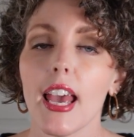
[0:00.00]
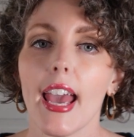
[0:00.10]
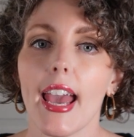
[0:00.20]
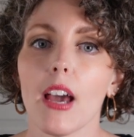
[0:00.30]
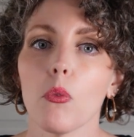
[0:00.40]

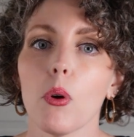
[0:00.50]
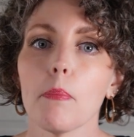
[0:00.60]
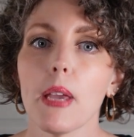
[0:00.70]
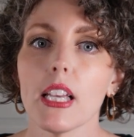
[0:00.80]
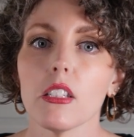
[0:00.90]
And what
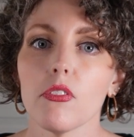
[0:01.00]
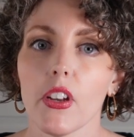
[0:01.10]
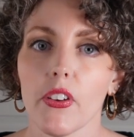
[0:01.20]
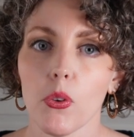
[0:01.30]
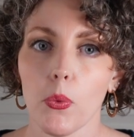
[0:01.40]
makes it
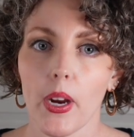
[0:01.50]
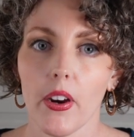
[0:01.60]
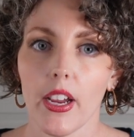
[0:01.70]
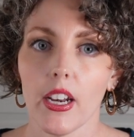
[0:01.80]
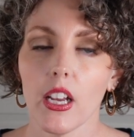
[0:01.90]
very
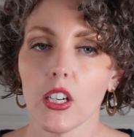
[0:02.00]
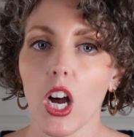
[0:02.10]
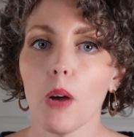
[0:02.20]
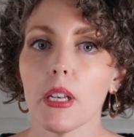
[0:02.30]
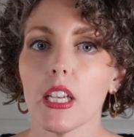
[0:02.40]
rare and
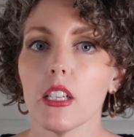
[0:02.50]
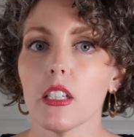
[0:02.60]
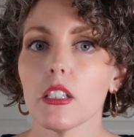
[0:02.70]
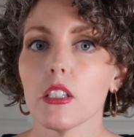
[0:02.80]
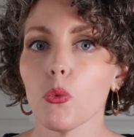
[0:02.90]
uncommon
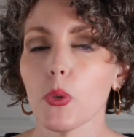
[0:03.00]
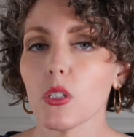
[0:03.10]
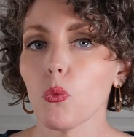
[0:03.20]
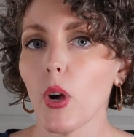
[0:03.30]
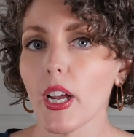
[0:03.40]
is the
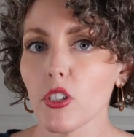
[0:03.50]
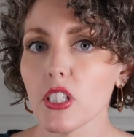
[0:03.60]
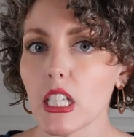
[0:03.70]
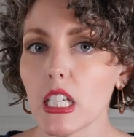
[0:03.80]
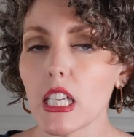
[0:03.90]
reason why your
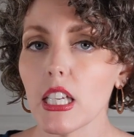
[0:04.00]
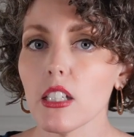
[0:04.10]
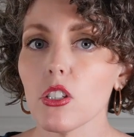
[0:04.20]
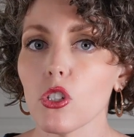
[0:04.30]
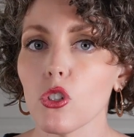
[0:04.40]
skin
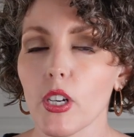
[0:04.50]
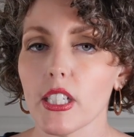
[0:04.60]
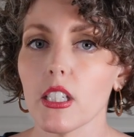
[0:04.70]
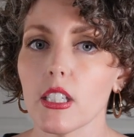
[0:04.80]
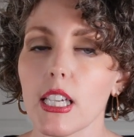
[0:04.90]
is a dry
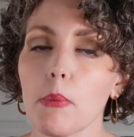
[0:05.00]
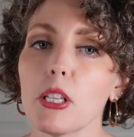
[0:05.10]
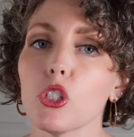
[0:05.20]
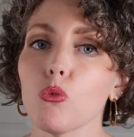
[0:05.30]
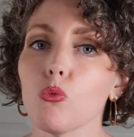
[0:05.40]
skin type
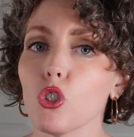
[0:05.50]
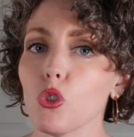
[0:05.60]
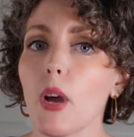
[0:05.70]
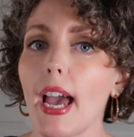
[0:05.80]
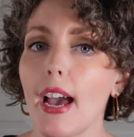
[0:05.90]
is you
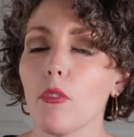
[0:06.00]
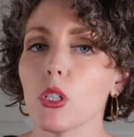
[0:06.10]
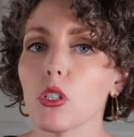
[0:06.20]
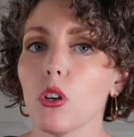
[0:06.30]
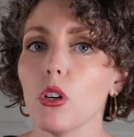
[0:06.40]
do have
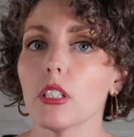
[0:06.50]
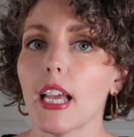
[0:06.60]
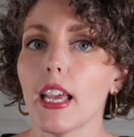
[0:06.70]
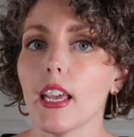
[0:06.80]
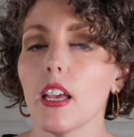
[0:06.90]
what's called
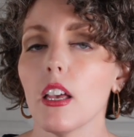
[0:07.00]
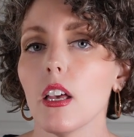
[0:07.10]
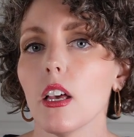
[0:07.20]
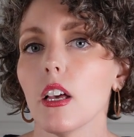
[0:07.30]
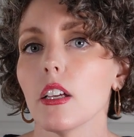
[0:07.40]
a
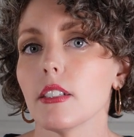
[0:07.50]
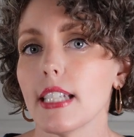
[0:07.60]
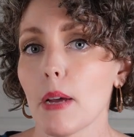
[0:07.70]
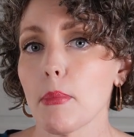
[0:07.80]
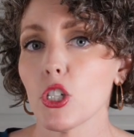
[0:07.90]

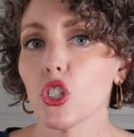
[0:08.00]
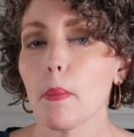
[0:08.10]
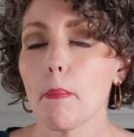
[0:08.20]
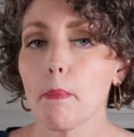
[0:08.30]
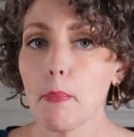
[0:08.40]
damaged
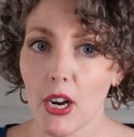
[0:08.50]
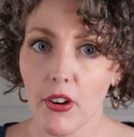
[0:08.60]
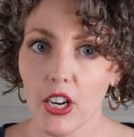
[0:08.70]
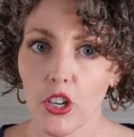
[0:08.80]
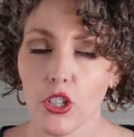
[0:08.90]

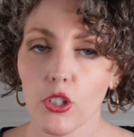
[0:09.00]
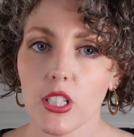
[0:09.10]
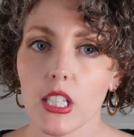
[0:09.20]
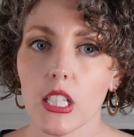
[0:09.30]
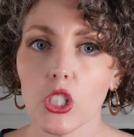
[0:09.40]
barrier. Your
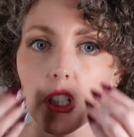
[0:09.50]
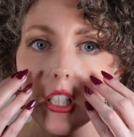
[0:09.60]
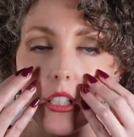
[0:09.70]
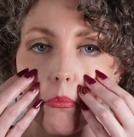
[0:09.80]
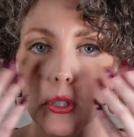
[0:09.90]
skin just
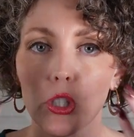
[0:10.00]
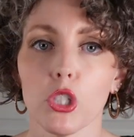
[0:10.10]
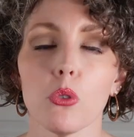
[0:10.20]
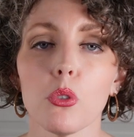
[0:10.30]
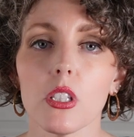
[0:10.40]
doesn't
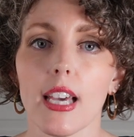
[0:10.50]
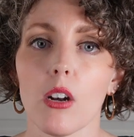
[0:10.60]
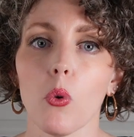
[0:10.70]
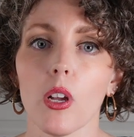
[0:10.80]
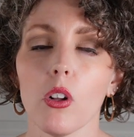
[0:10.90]
produce
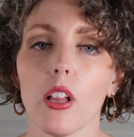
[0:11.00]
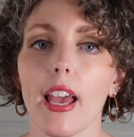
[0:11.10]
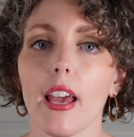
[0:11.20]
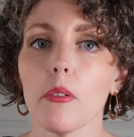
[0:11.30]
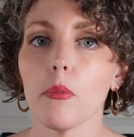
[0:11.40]
that oil,
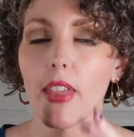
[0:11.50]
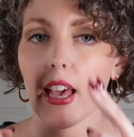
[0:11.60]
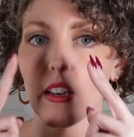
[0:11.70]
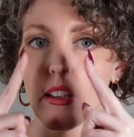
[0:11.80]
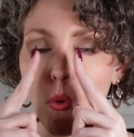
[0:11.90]
and
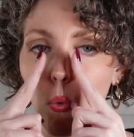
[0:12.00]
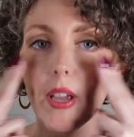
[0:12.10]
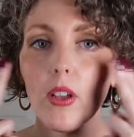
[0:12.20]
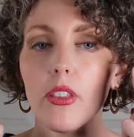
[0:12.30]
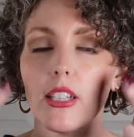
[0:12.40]
that
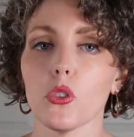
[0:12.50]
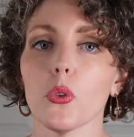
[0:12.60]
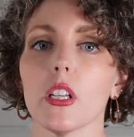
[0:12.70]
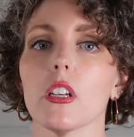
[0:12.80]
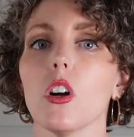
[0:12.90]
oil that's
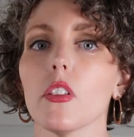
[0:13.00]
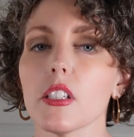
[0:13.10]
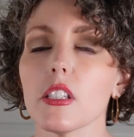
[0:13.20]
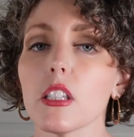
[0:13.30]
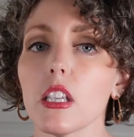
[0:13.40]
created on
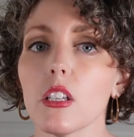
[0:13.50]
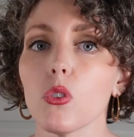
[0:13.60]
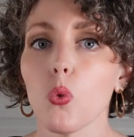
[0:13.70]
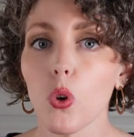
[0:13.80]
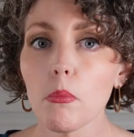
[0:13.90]
the
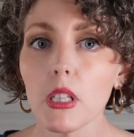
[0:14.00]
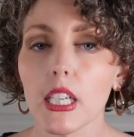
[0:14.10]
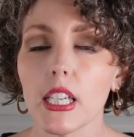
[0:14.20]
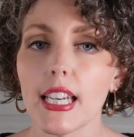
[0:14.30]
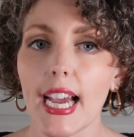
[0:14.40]
skin
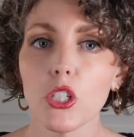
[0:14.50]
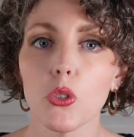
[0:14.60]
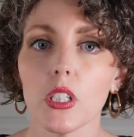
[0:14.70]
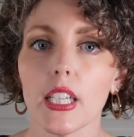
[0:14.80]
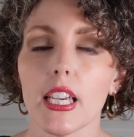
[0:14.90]
normally and
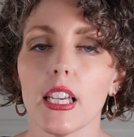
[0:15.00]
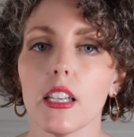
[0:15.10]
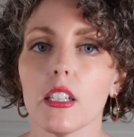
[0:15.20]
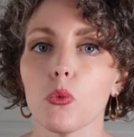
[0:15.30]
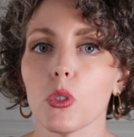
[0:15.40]
naturally
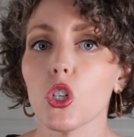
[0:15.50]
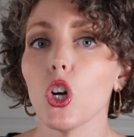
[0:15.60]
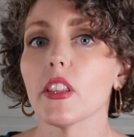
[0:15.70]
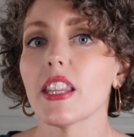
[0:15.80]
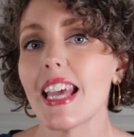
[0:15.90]
is what's
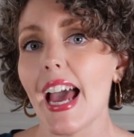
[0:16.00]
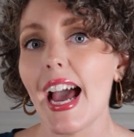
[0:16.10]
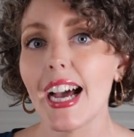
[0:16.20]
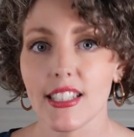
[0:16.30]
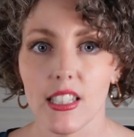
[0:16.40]
called the
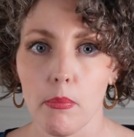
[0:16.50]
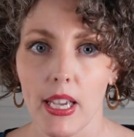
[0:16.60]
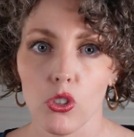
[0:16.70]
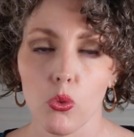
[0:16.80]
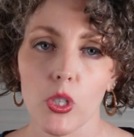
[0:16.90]
acid
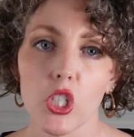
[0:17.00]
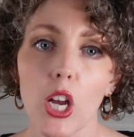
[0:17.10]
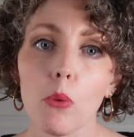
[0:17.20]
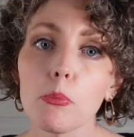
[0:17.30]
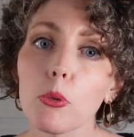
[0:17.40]
mantle, which
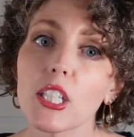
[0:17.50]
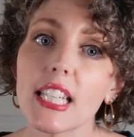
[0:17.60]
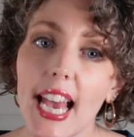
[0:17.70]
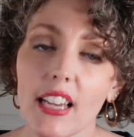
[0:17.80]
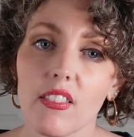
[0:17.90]
helps
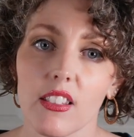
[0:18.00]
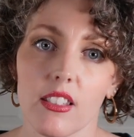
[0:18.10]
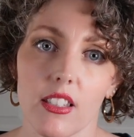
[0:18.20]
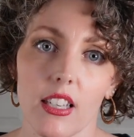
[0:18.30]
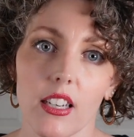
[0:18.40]
protect the
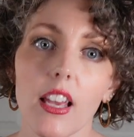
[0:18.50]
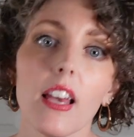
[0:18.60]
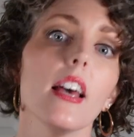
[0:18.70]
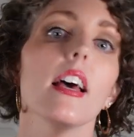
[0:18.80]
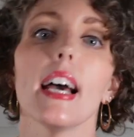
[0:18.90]
skin
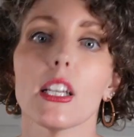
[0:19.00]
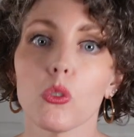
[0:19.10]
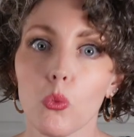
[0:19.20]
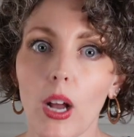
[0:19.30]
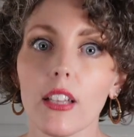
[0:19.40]
as
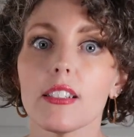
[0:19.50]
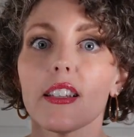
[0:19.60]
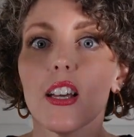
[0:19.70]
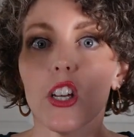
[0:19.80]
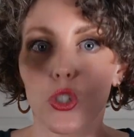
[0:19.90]
well as
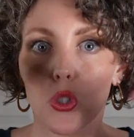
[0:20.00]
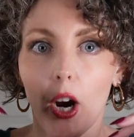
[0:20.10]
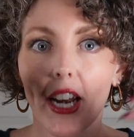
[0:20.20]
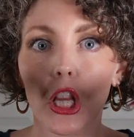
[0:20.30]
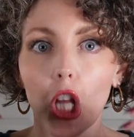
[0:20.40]

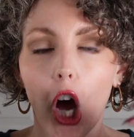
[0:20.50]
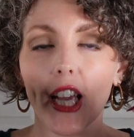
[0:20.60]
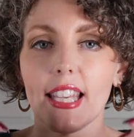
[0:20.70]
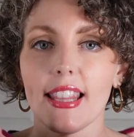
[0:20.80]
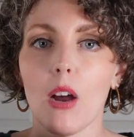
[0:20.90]
try to
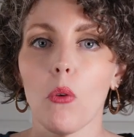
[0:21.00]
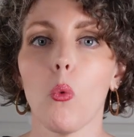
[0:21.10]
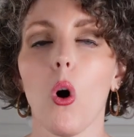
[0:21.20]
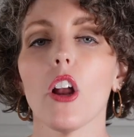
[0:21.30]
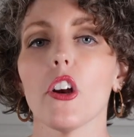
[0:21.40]
lock in that
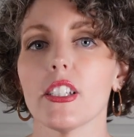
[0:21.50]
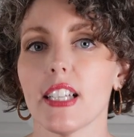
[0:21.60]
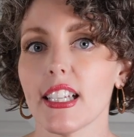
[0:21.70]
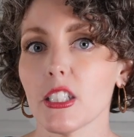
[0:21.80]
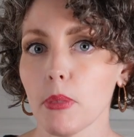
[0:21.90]
water, as
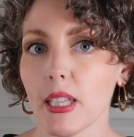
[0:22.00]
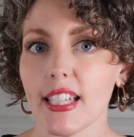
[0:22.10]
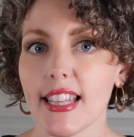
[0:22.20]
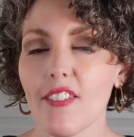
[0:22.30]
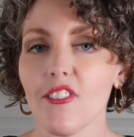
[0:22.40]
I explained
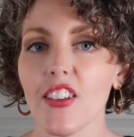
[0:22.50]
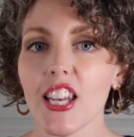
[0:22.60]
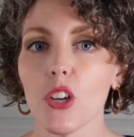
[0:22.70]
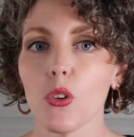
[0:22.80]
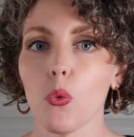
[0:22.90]
in that
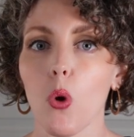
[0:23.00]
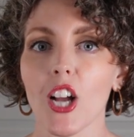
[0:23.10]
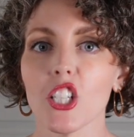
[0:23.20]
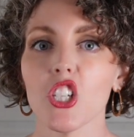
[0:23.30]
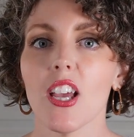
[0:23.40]
video to
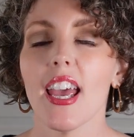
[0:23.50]
watch.